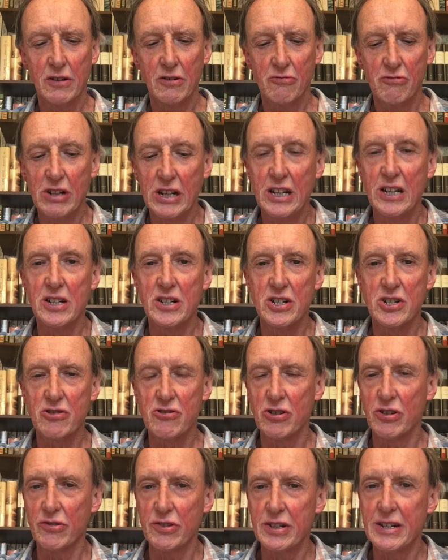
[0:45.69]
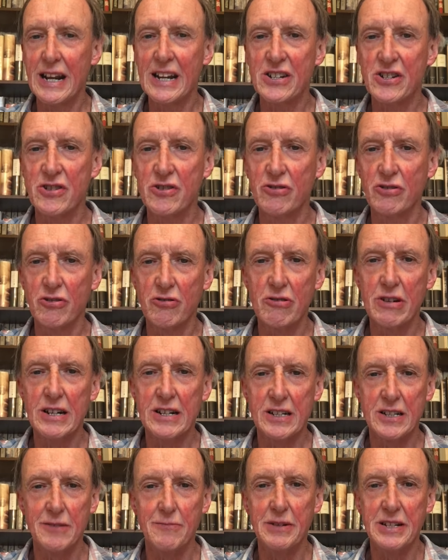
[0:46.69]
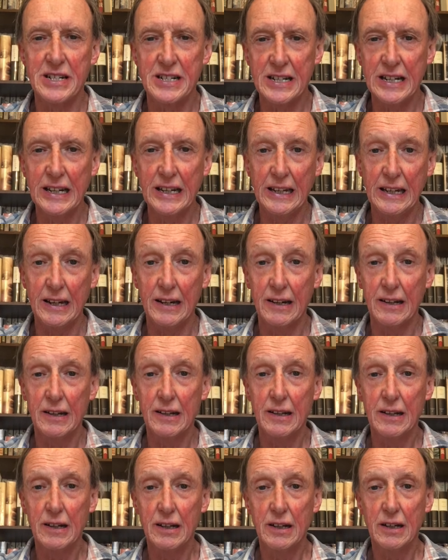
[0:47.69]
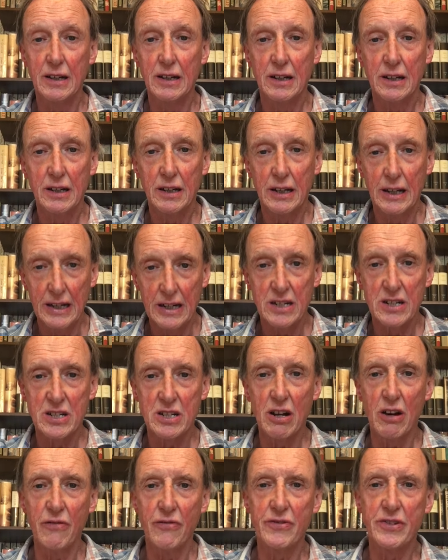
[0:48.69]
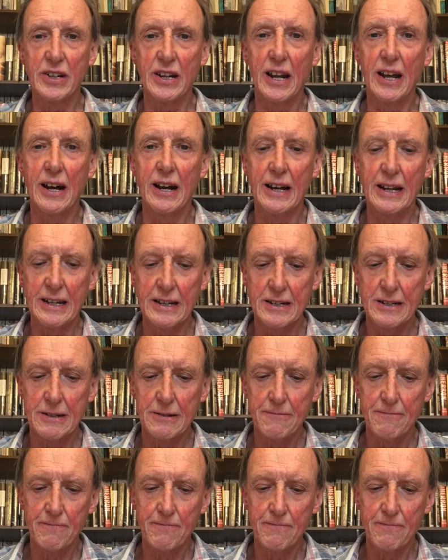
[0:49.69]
reconstruct the national grid to be seen in a softer light.